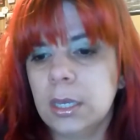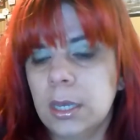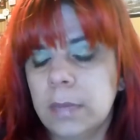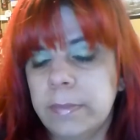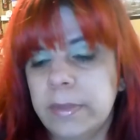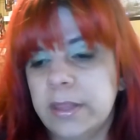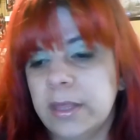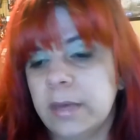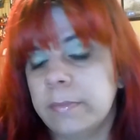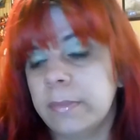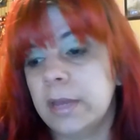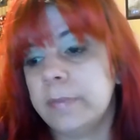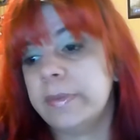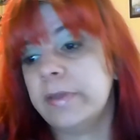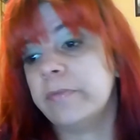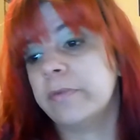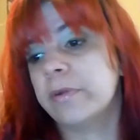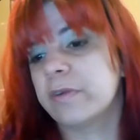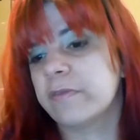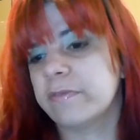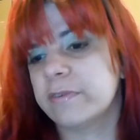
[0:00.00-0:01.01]
I mean, that might be
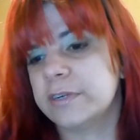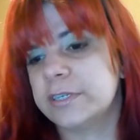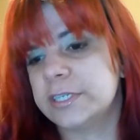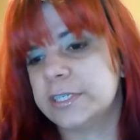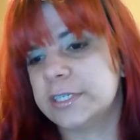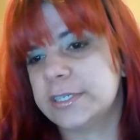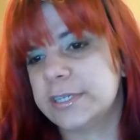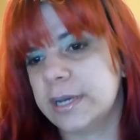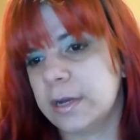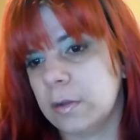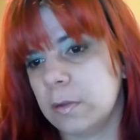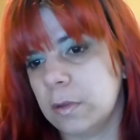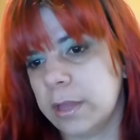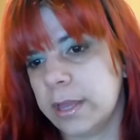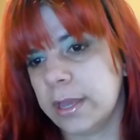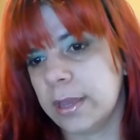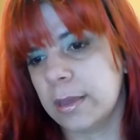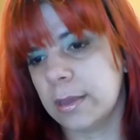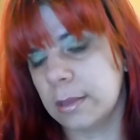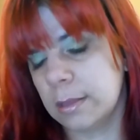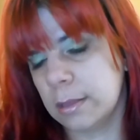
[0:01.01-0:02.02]
wonderful to just tell, like,
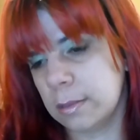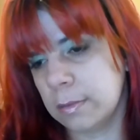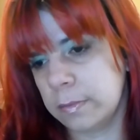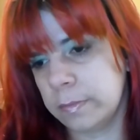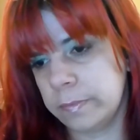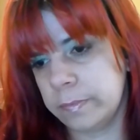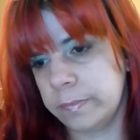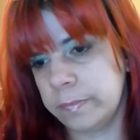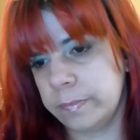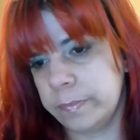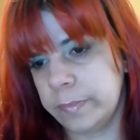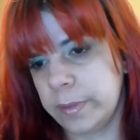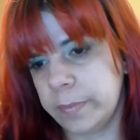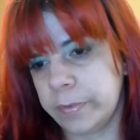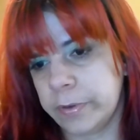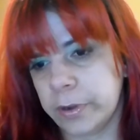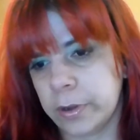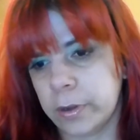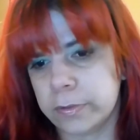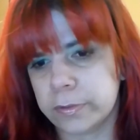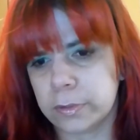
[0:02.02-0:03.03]
people
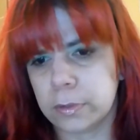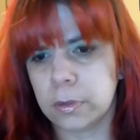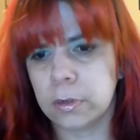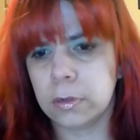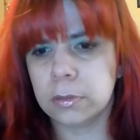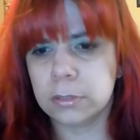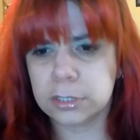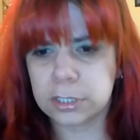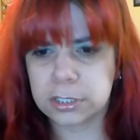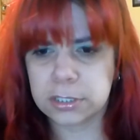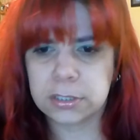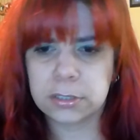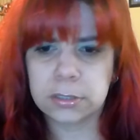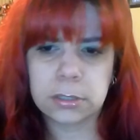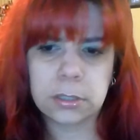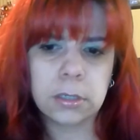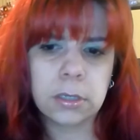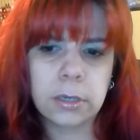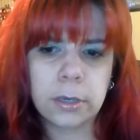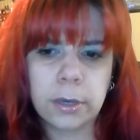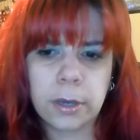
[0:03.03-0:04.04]
about, oh, just
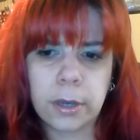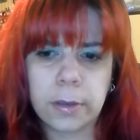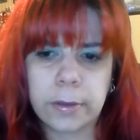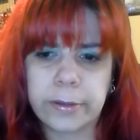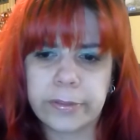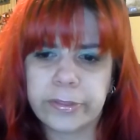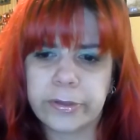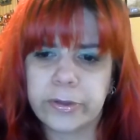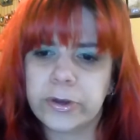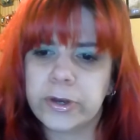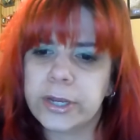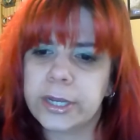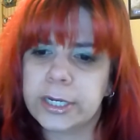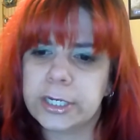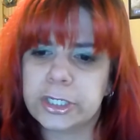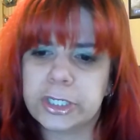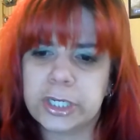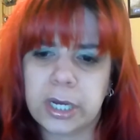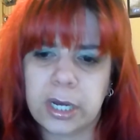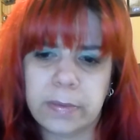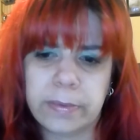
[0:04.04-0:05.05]
go out there and get a
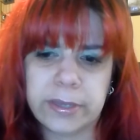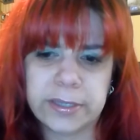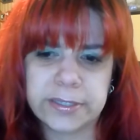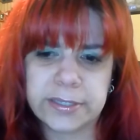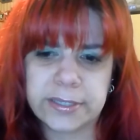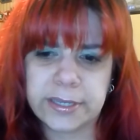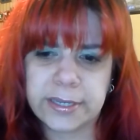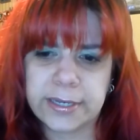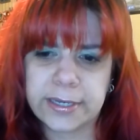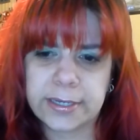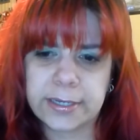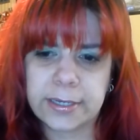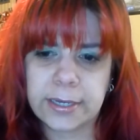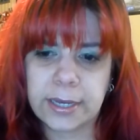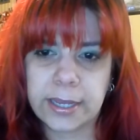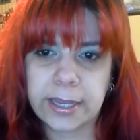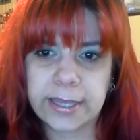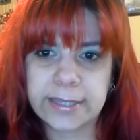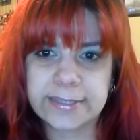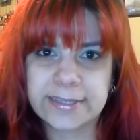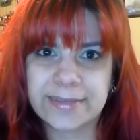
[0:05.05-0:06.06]
job as, like, a, I
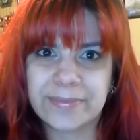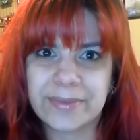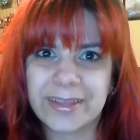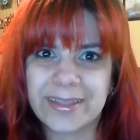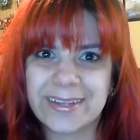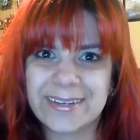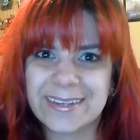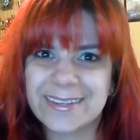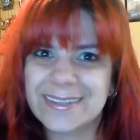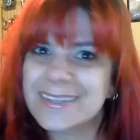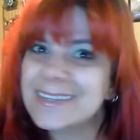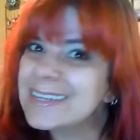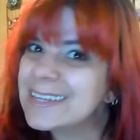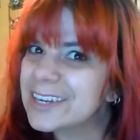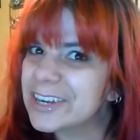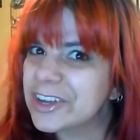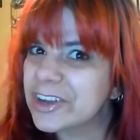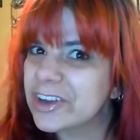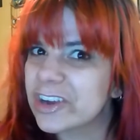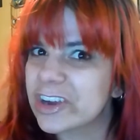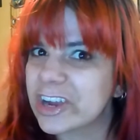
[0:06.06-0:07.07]
guess, something that doesn't need
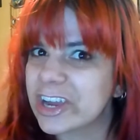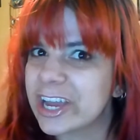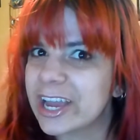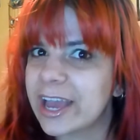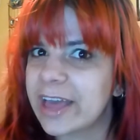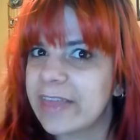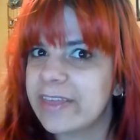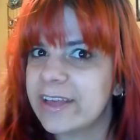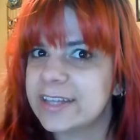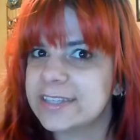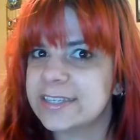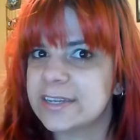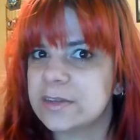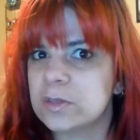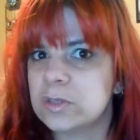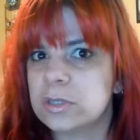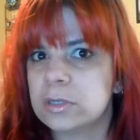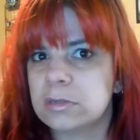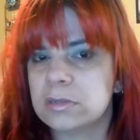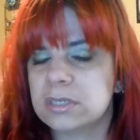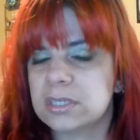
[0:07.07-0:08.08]
a degree. And that sounds
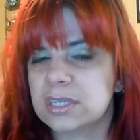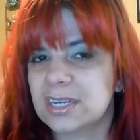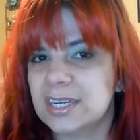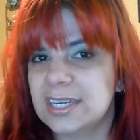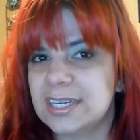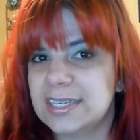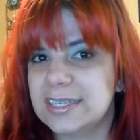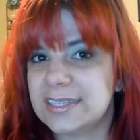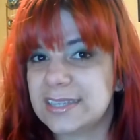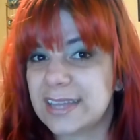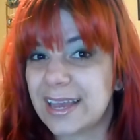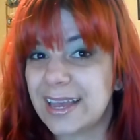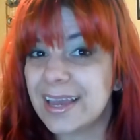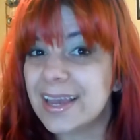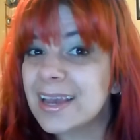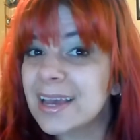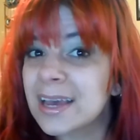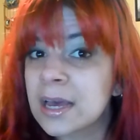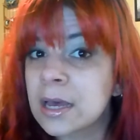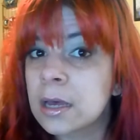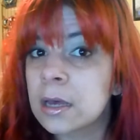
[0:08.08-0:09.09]
so snotty to say,
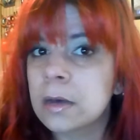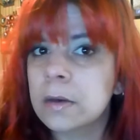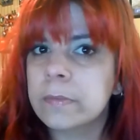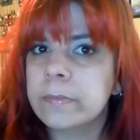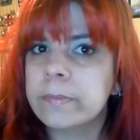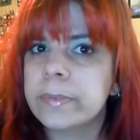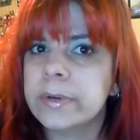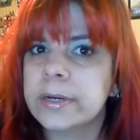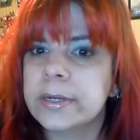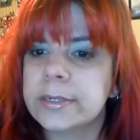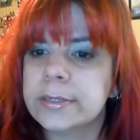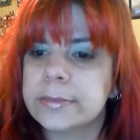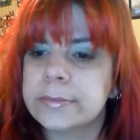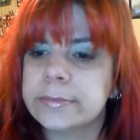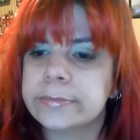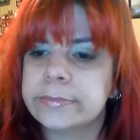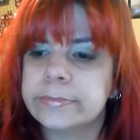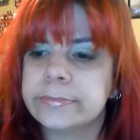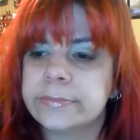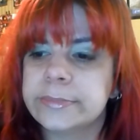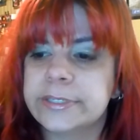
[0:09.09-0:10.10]
but
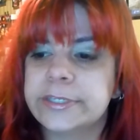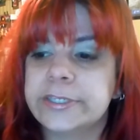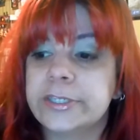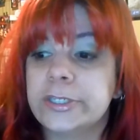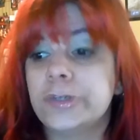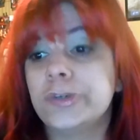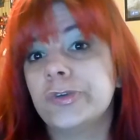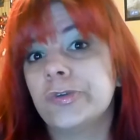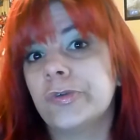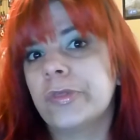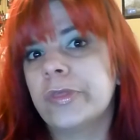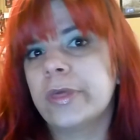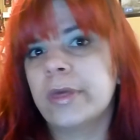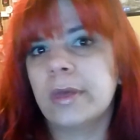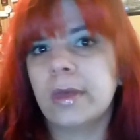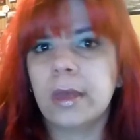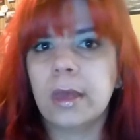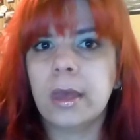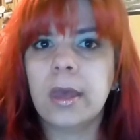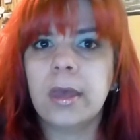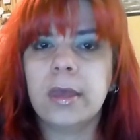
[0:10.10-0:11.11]
it's the truth.
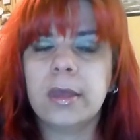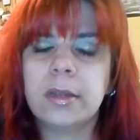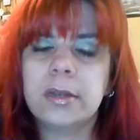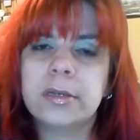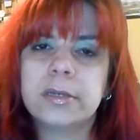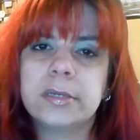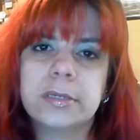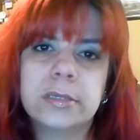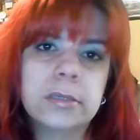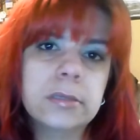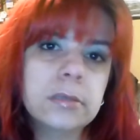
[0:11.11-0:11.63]
And